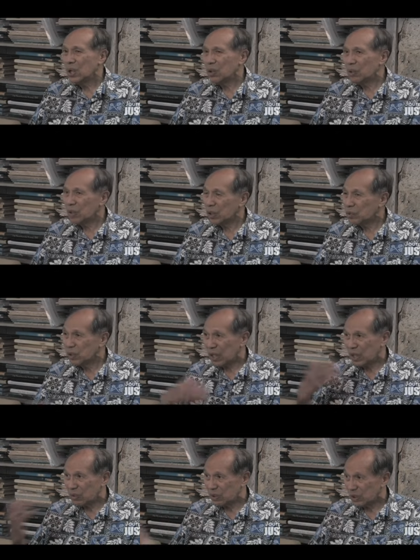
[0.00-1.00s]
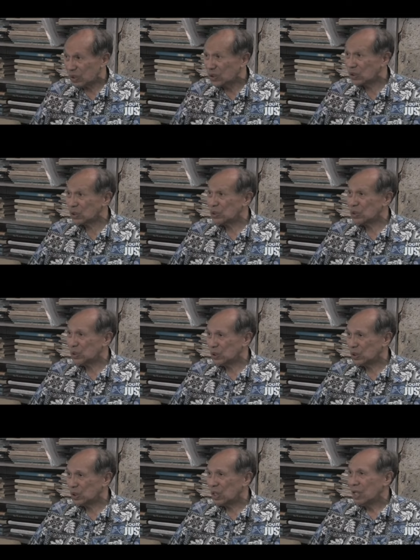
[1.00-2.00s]
I worked when I was in school.
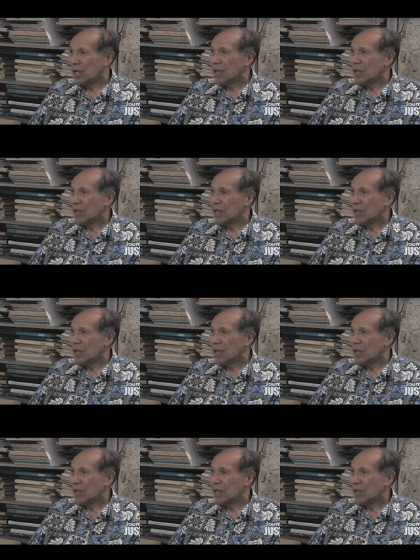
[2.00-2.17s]
Okay.